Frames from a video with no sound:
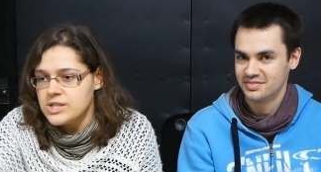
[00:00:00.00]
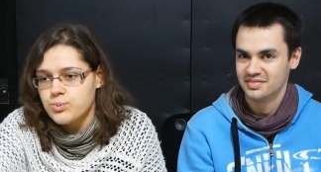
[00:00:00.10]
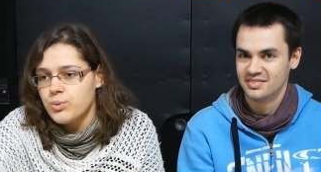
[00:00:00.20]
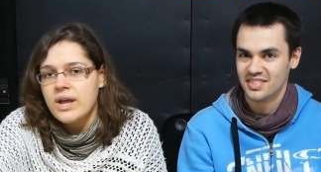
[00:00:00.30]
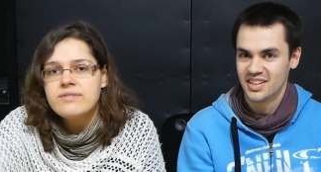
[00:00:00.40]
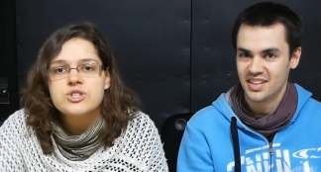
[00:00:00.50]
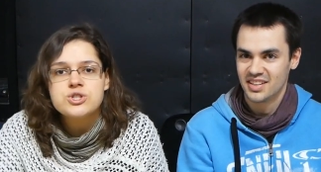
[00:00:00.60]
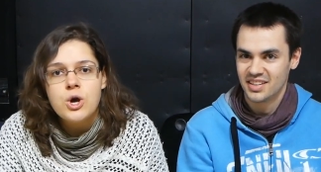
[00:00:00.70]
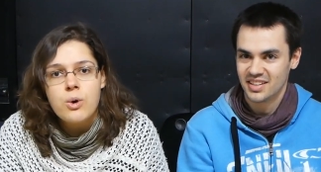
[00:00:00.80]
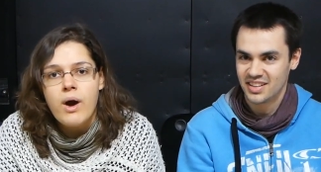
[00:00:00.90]
Speaker 1: this whatever
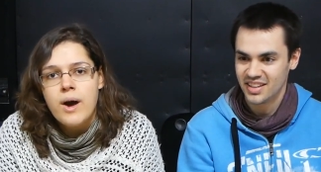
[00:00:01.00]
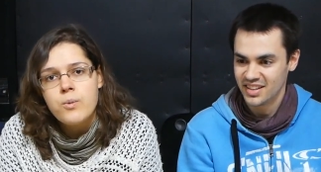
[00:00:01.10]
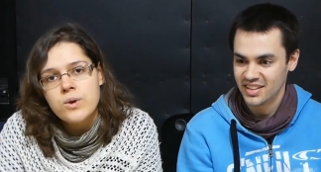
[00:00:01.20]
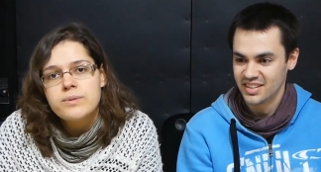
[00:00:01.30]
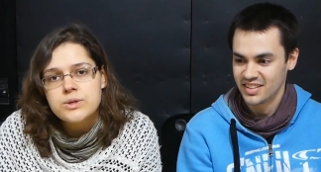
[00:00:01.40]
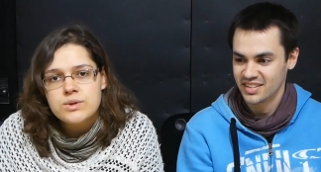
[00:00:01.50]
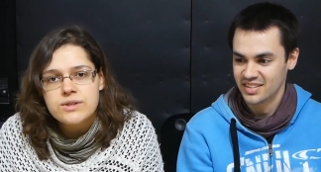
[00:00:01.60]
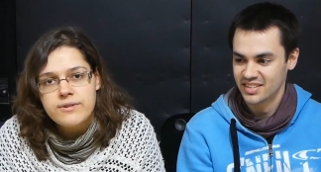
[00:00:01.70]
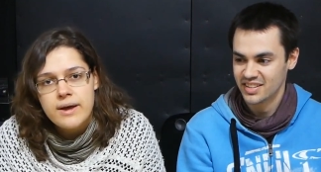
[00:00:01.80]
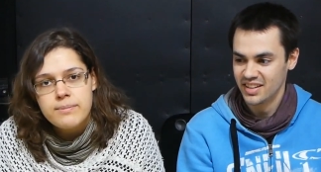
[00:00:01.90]
show. I want to be doing
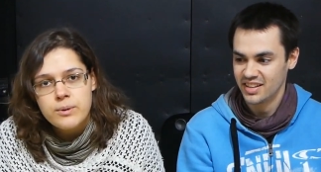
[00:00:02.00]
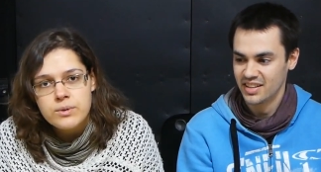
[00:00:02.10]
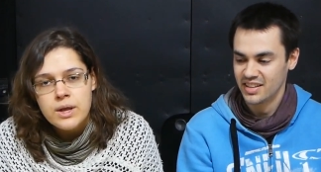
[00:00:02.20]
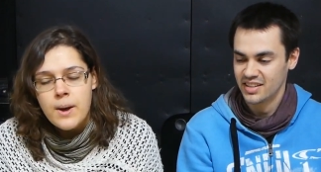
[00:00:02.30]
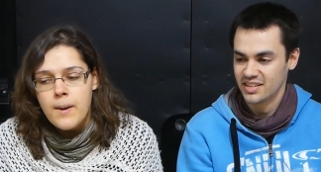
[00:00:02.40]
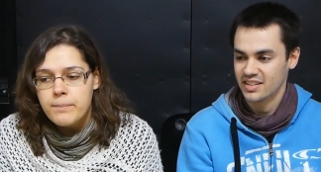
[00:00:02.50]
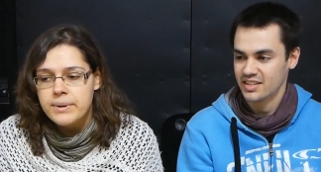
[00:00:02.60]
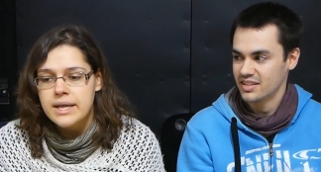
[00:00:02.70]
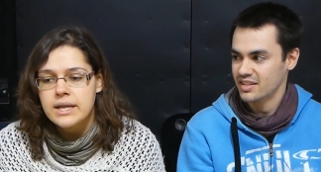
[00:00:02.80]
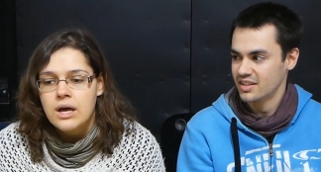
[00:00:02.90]
the van build,
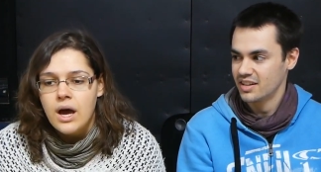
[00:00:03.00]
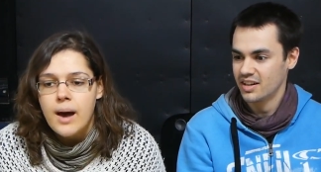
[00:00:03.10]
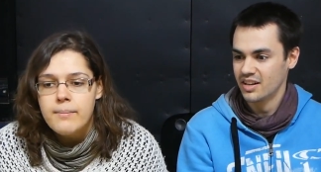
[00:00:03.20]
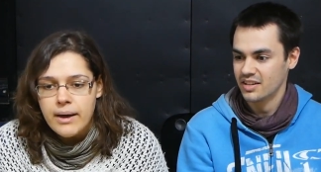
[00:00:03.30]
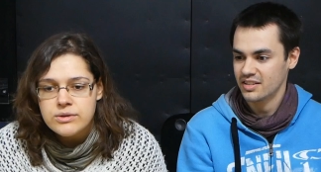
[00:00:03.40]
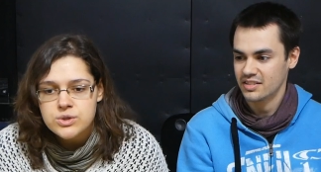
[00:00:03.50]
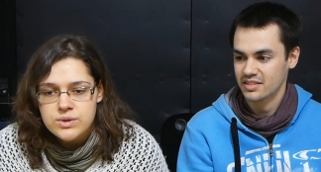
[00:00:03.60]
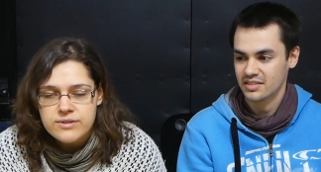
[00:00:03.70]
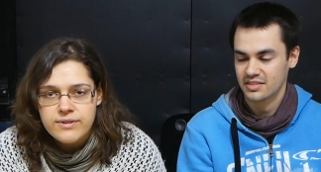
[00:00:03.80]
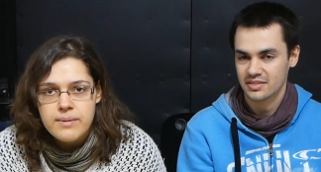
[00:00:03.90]
but then I'm out
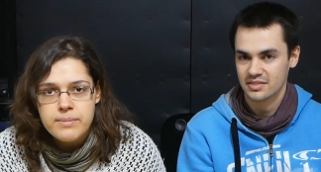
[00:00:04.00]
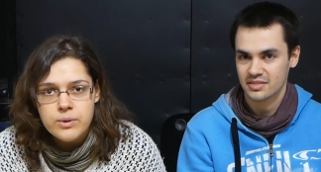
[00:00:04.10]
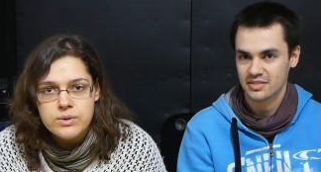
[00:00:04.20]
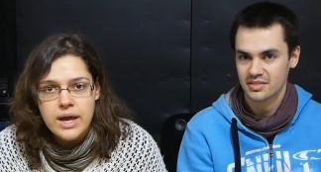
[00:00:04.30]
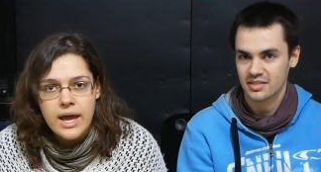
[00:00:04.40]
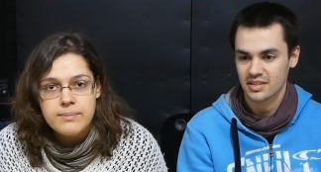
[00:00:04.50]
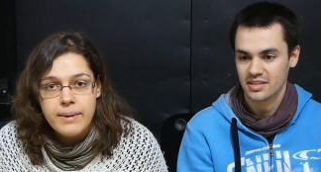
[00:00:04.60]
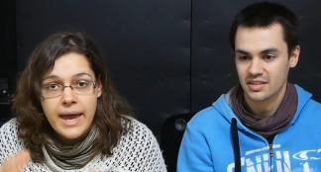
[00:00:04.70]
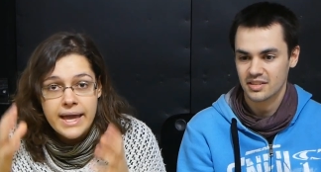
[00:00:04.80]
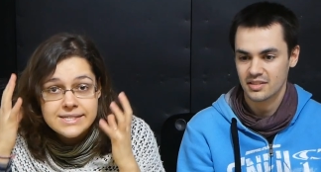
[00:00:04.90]
doing the van build and
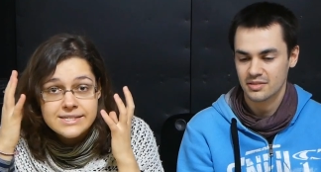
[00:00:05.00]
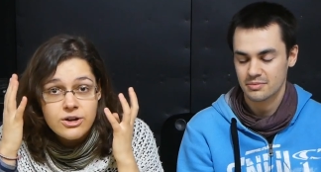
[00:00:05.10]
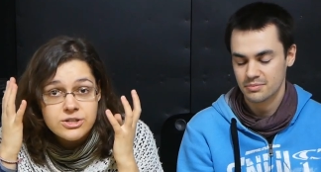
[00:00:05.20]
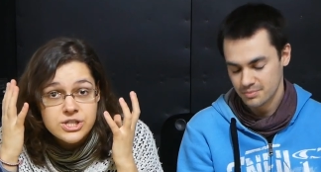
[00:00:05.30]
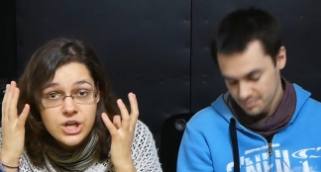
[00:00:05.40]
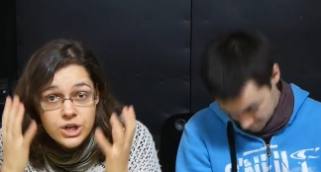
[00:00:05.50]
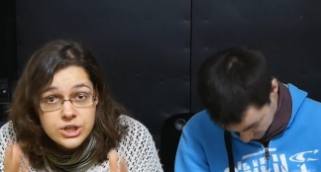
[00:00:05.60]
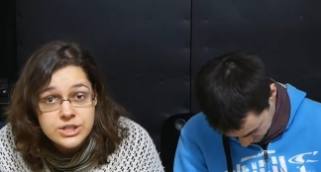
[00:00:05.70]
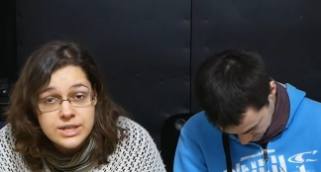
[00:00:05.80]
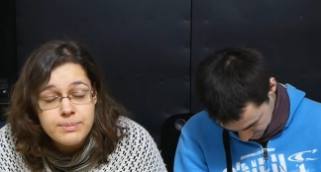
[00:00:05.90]
my head starts
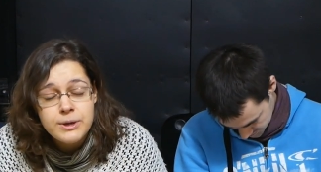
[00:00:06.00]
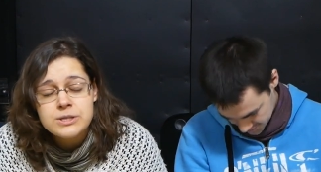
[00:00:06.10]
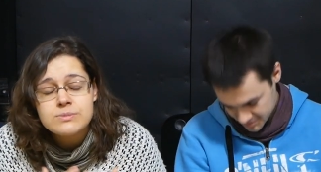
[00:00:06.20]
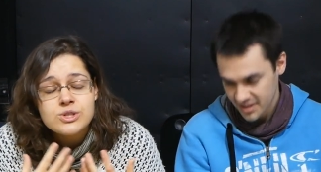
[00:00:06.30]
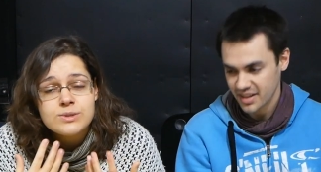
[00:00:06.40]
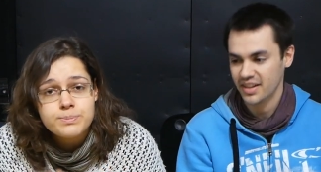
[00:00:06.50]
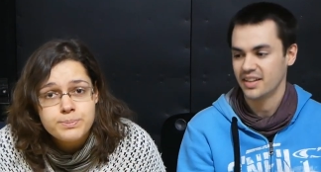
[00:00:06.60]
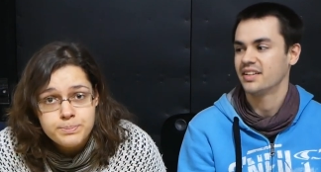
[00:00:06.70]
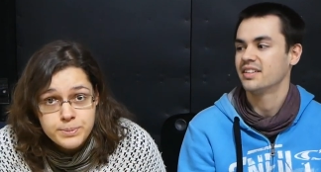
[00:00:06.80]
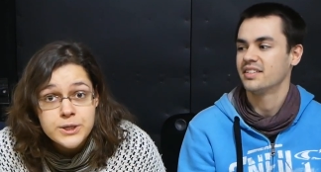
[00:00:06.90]
hurting because I'm just yeah.
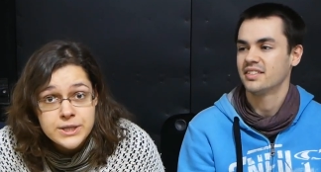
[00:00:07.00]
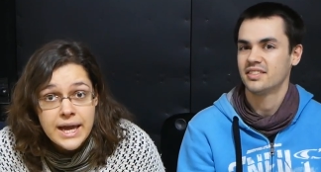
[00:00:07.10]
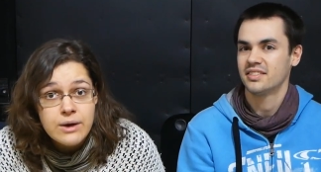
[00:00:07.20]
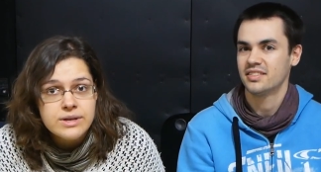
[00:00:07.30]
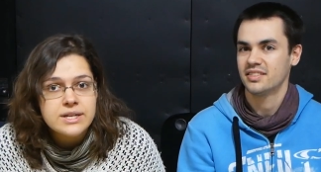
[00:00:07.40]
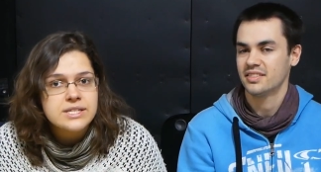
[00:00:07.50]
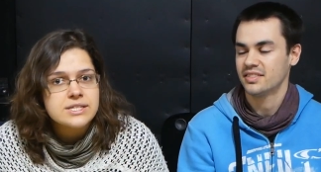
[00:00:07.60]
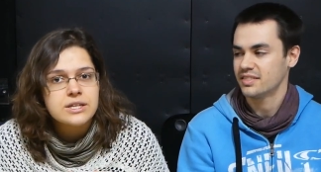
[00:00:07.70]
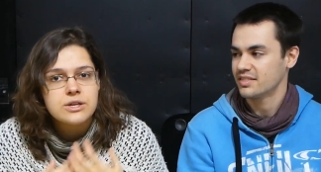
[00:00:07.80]
burnt out, and it's an